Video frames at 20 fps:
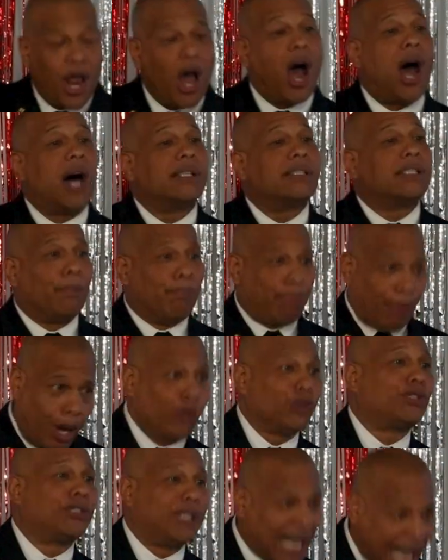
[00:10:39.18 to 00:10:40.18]
not
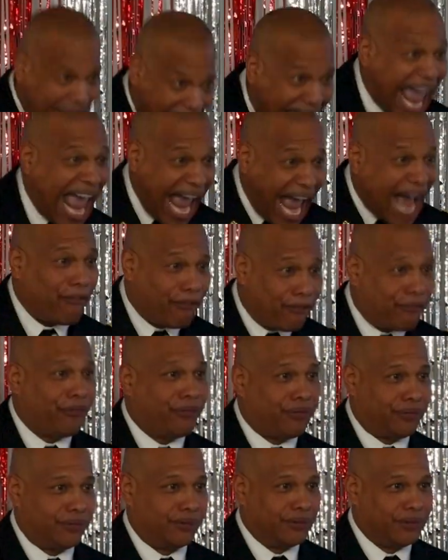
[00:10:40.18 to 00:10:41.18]
supposed to
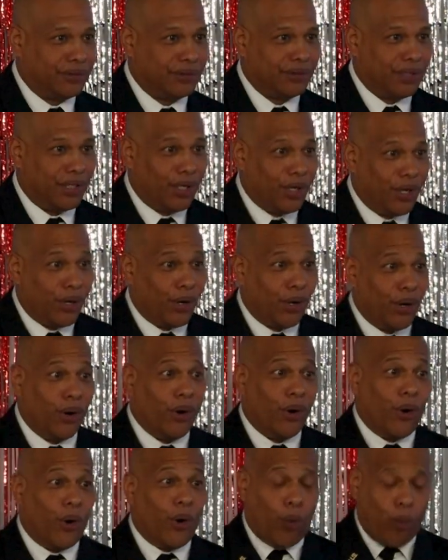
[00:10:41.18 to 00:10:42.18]
laugh
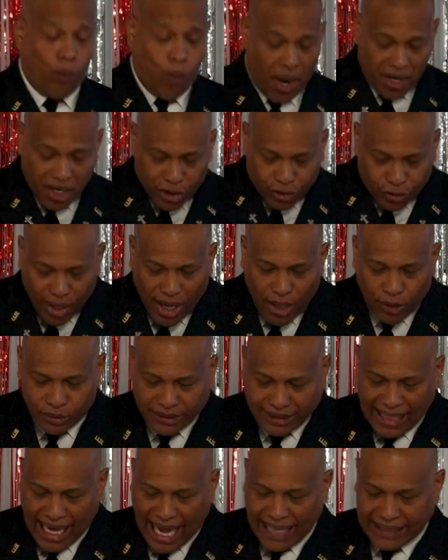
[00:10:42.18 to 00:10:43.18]
when a drill
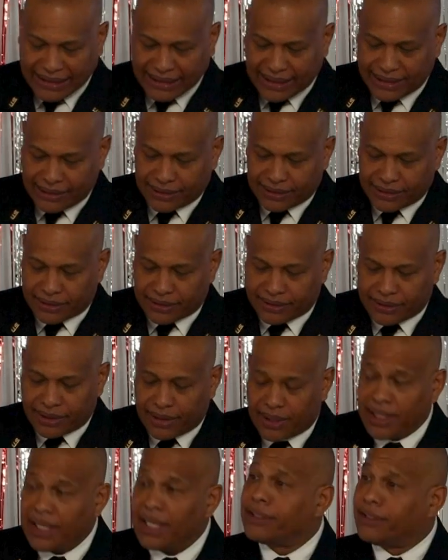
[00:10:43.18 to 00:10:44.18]
sergeant
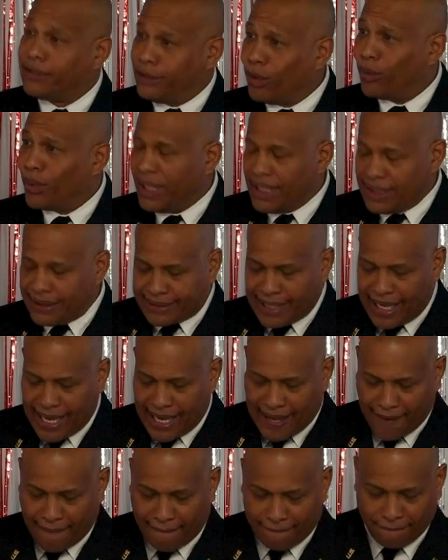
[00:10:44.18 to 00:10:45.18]
is doing his
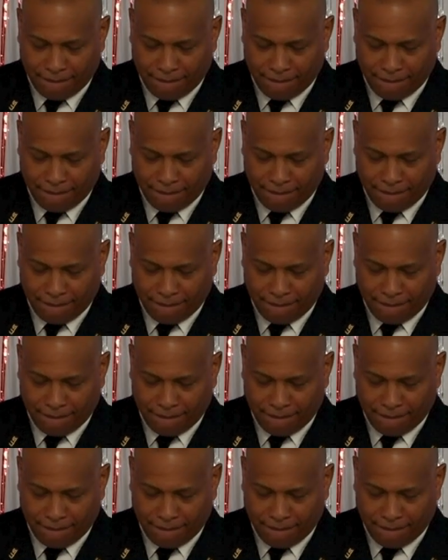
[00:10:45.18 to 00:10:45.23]
thing.